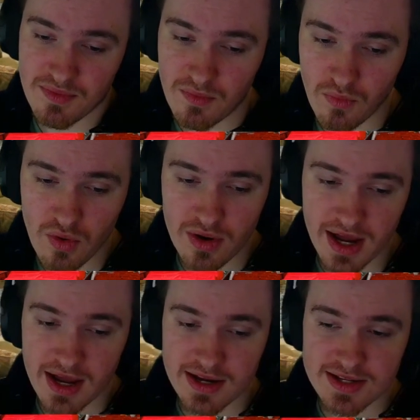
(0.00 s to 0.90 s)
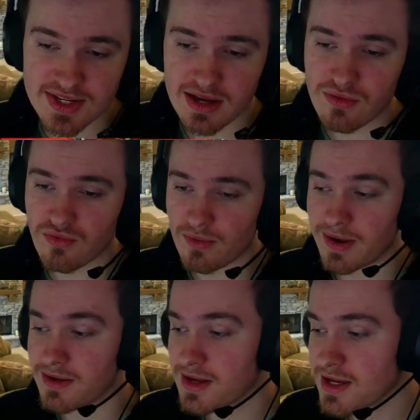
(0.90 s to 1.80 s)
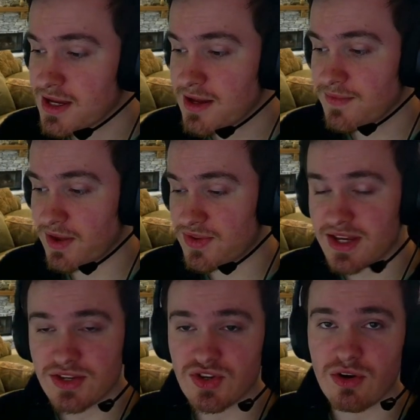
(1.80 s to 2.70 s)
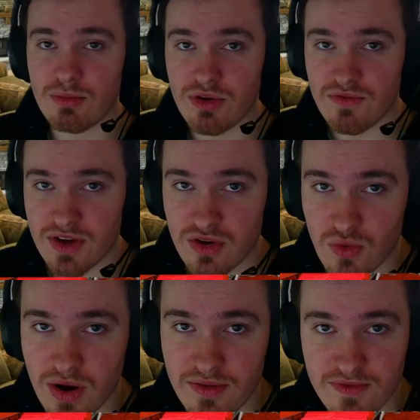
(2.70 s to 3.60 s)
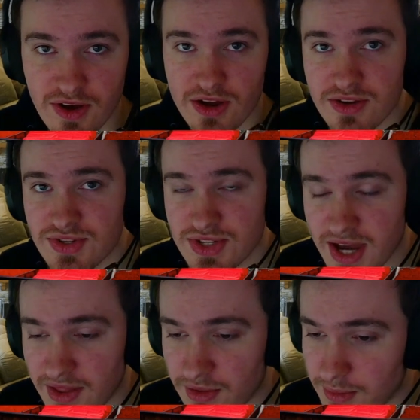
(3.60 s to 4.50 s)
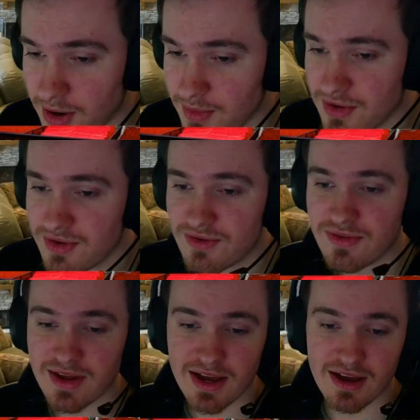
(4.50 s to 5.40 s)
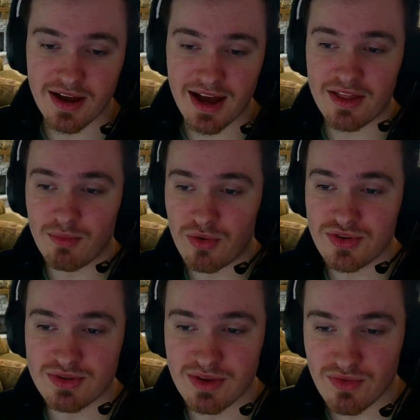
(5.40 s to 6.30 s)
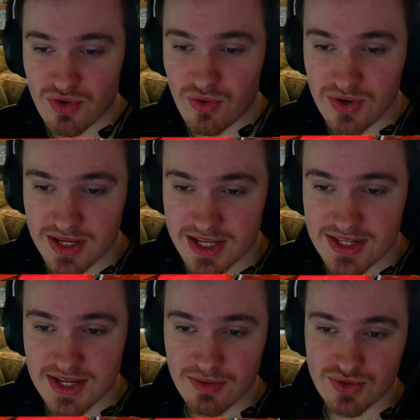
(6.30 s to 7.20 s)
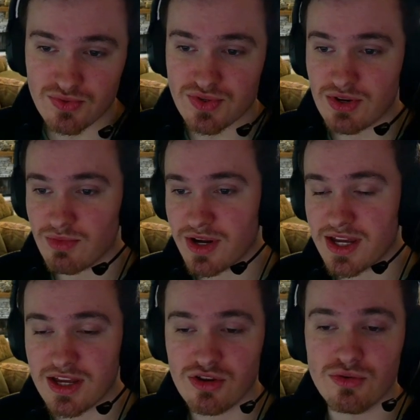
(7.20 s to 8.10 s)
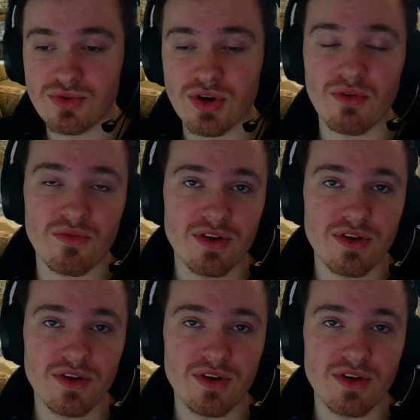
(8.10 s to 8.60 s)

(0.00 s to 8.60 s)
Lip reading: what can entail from it. Now, things are moving quite fast at the moment. At the point of me recording this, there is also breaking news of